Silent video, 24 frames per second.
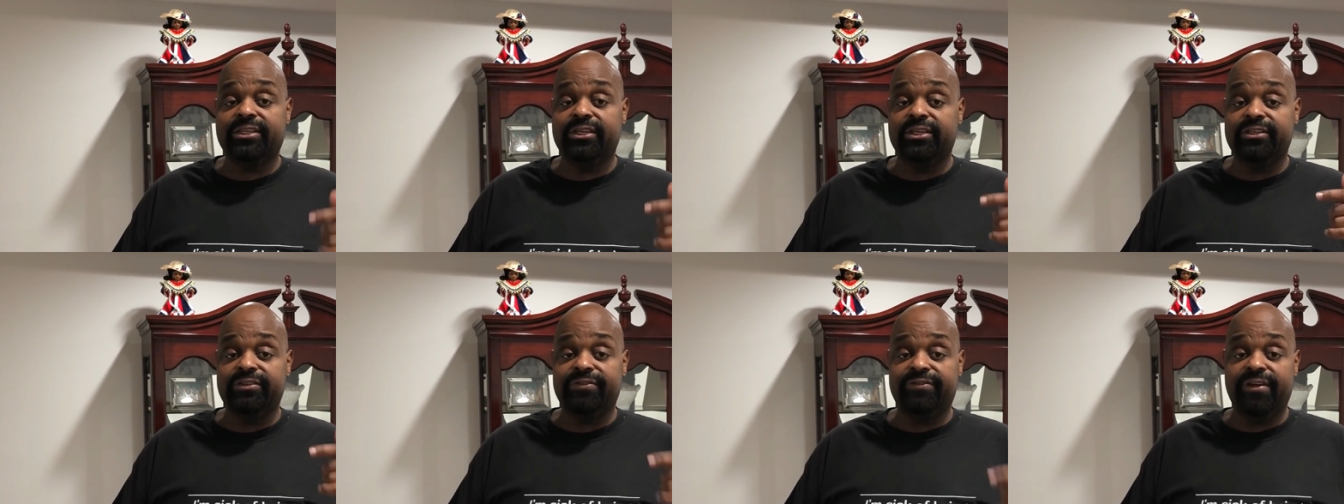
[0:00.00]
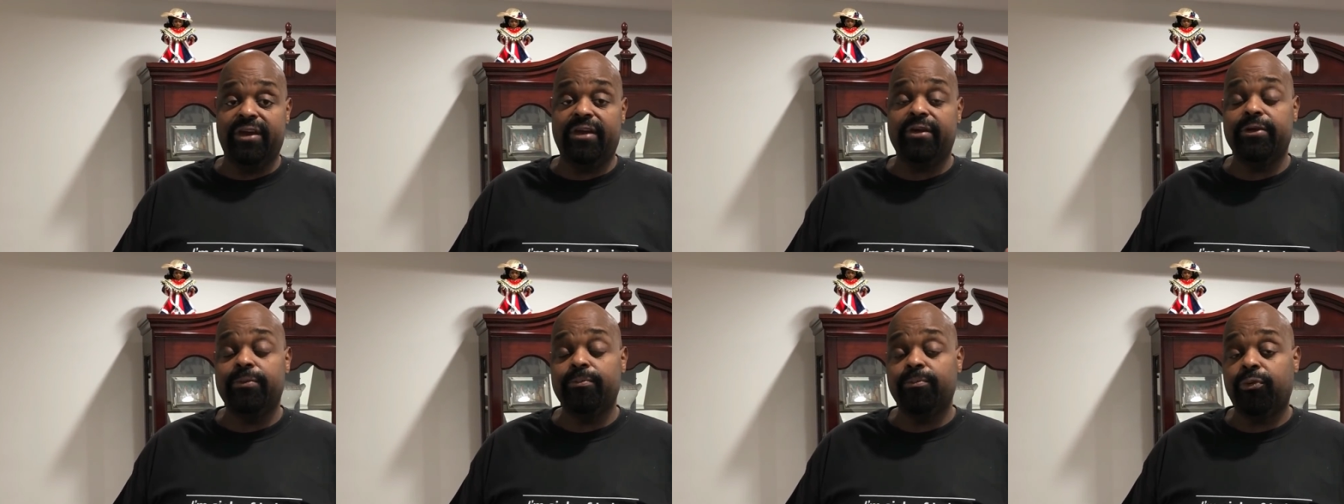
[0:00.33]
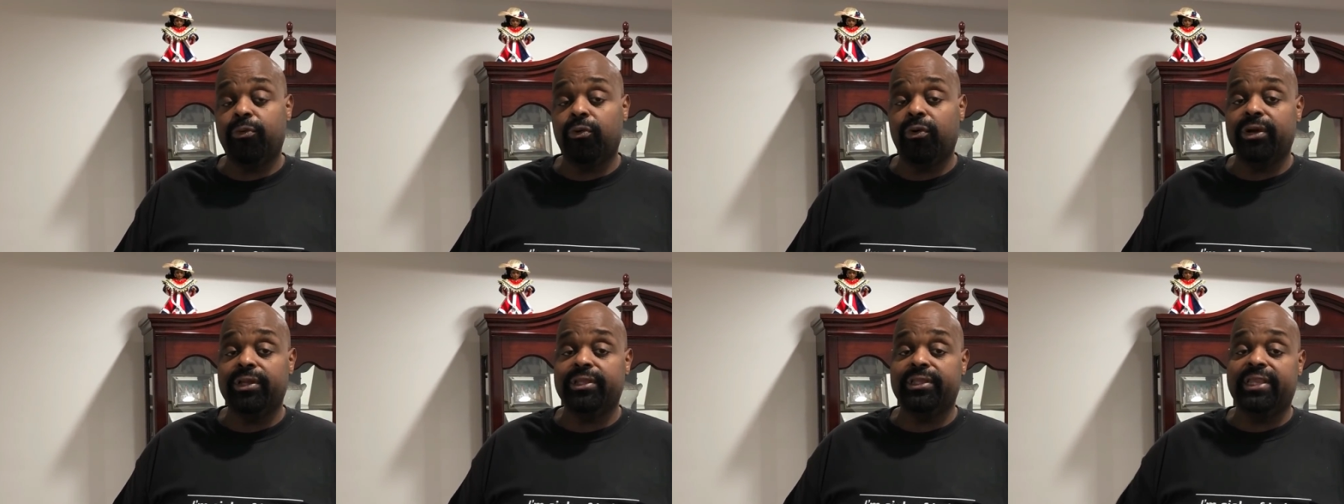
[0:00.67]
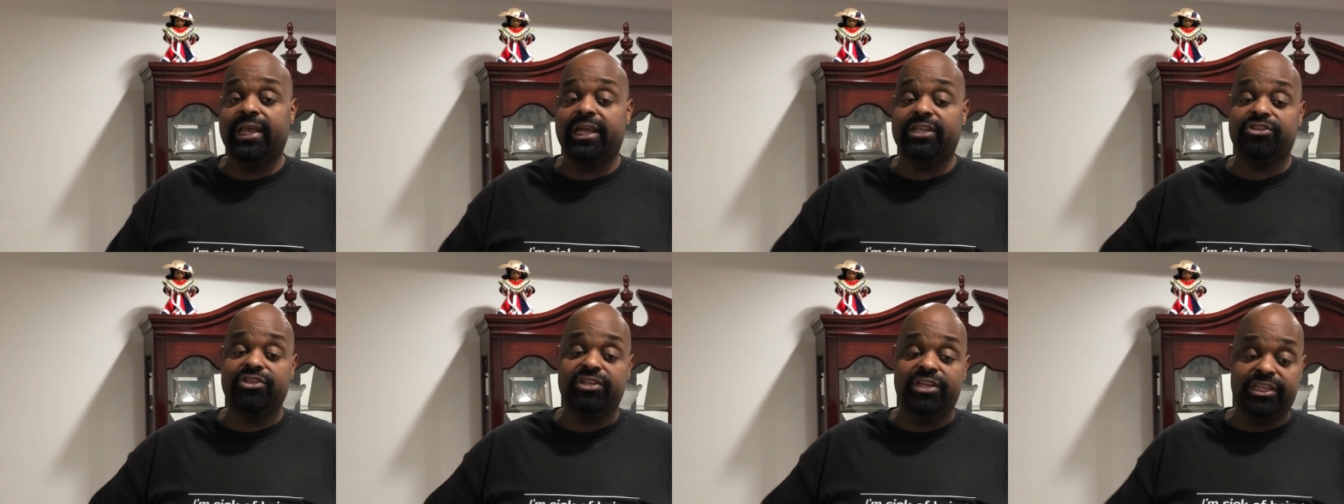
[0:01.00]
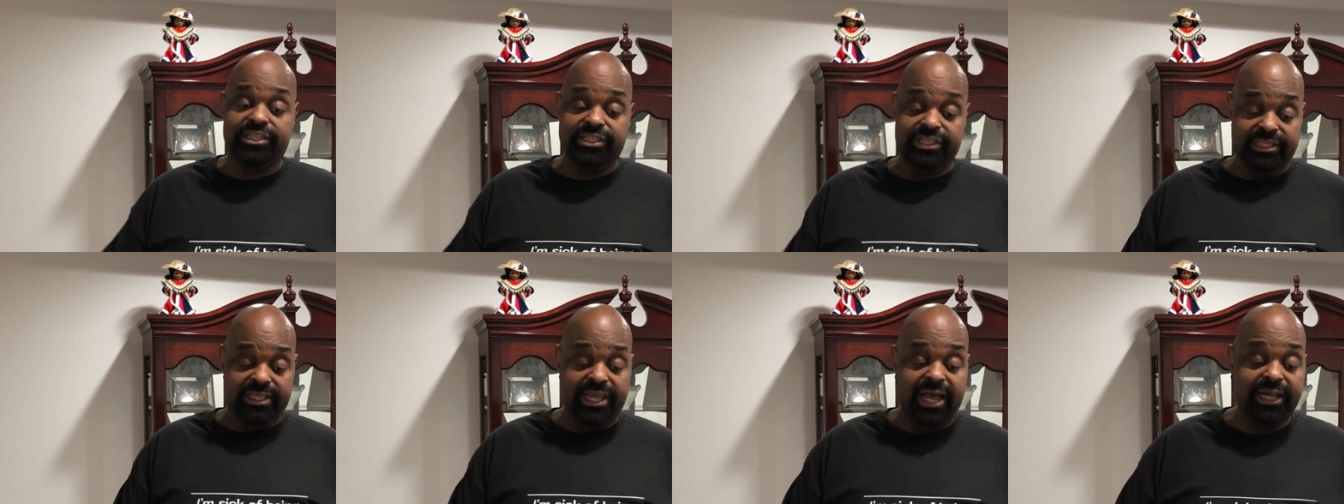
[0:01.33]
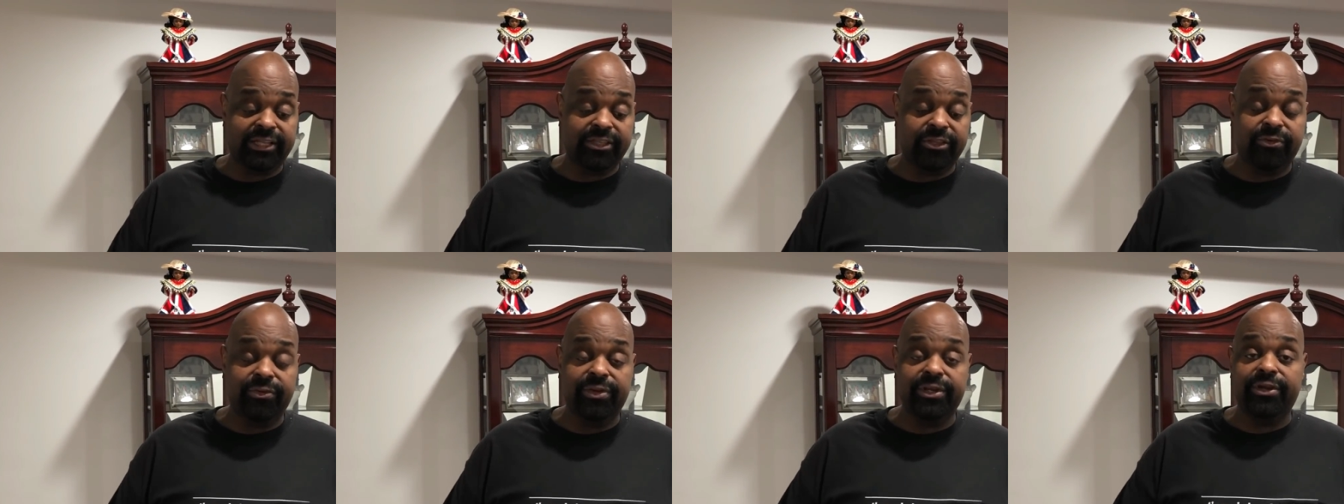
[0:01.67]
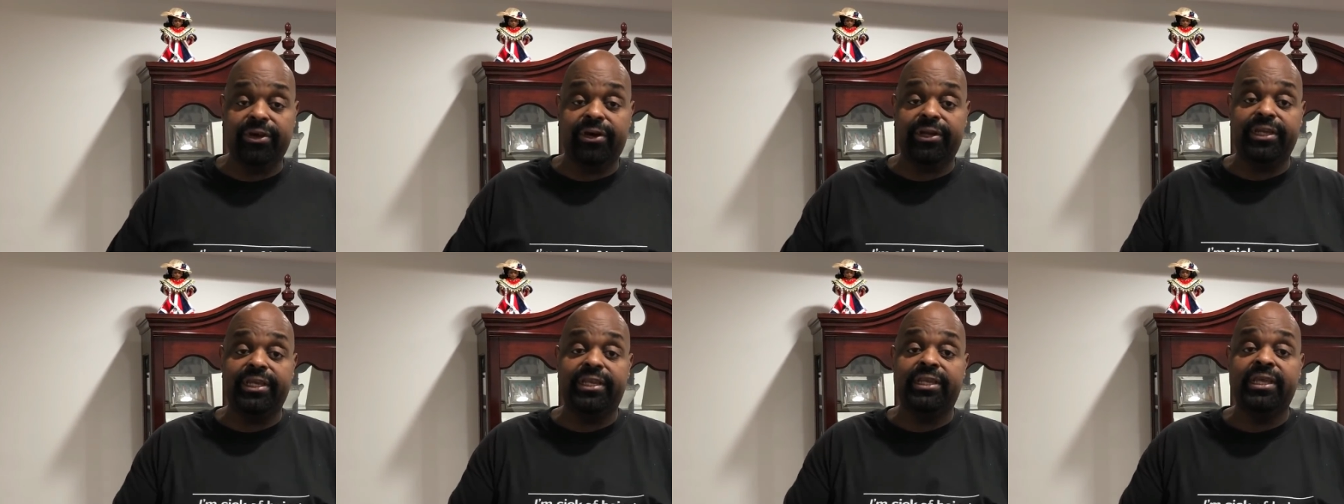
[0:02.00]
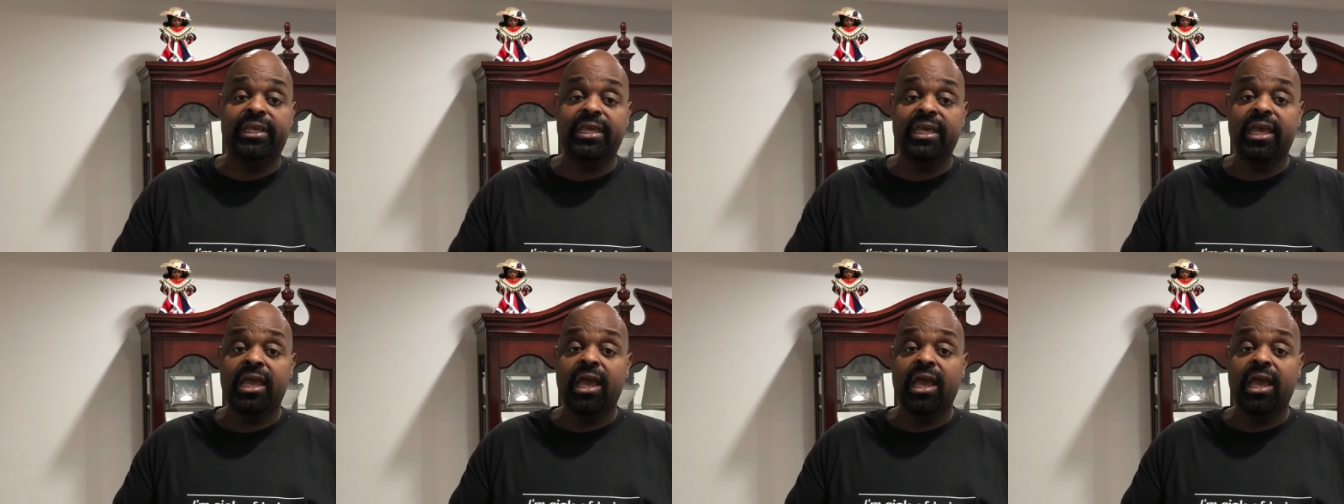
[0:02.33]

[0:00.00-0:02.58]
It's very important that you let your doctor in on it.